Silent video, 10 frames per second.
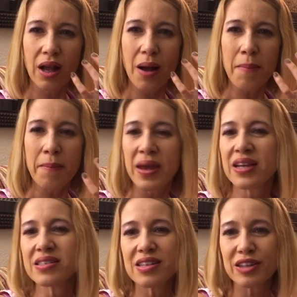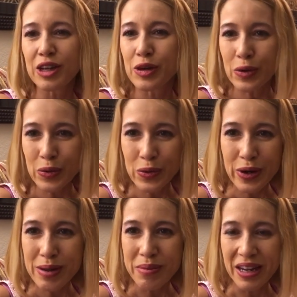amazingly
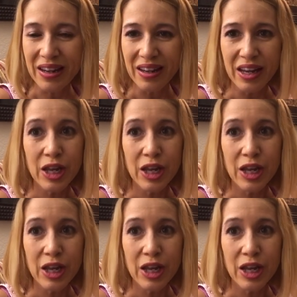creamy.